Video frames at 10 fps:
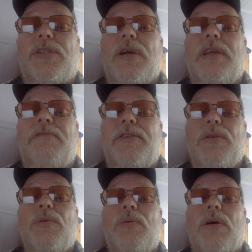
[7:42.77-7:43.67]
So if
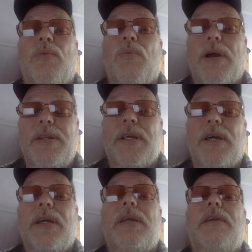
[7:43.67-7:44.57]
you
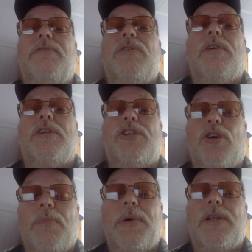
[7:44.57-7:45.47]
wonder if you got to
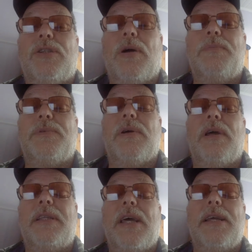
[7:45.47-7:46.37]
stop at
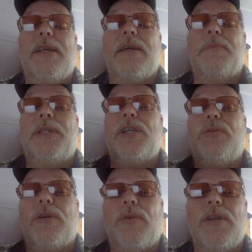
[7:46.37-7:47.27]
a
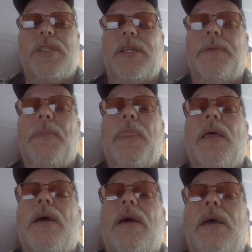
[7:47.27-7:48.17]
pedestrian crossing,
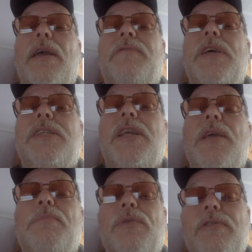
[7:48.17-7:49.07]
if there's
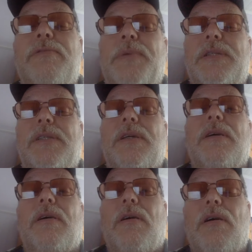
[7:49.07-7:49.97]
any movement
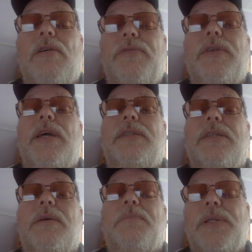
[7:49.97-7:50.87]
on
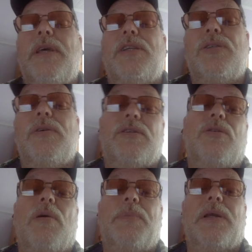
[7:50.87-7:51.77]
that pedestrian
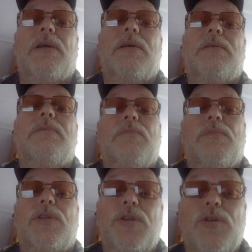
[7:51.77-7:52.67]
stopping,
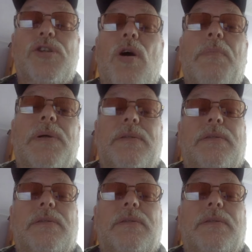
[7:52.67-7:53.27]
you stop.